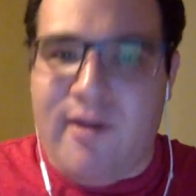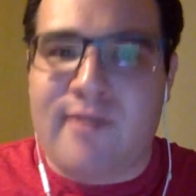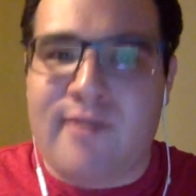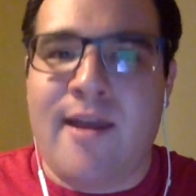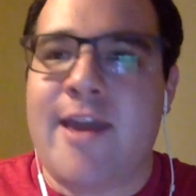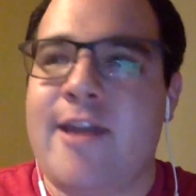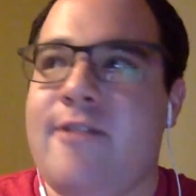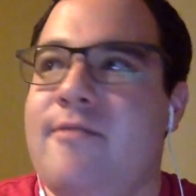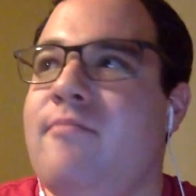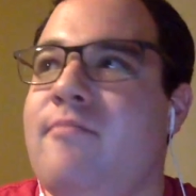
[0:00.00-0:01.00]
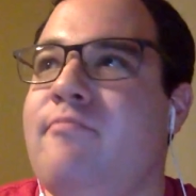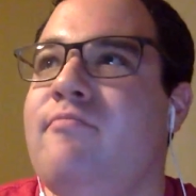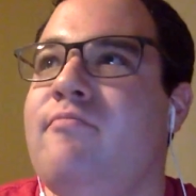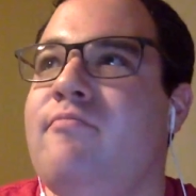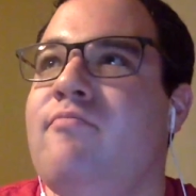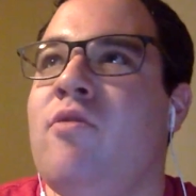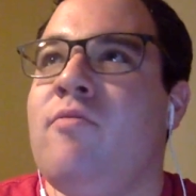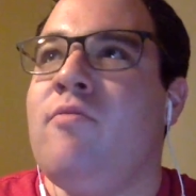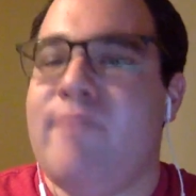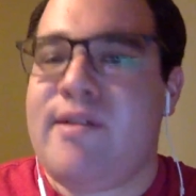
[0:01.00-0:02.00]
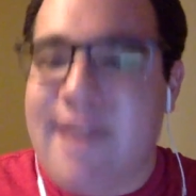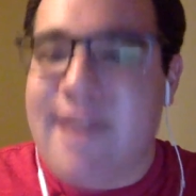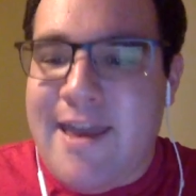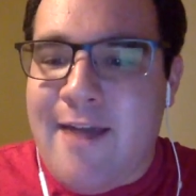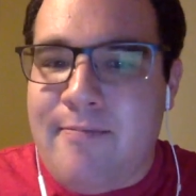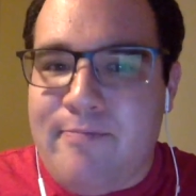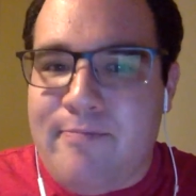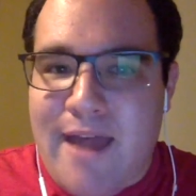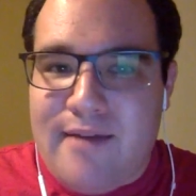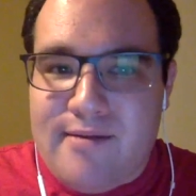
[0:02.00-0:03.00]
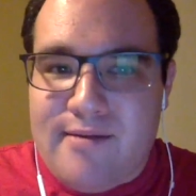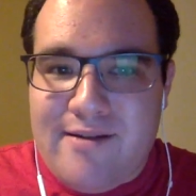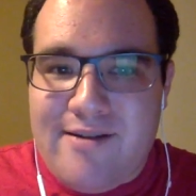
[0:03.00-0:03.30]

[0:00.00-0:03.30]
a mistake at best,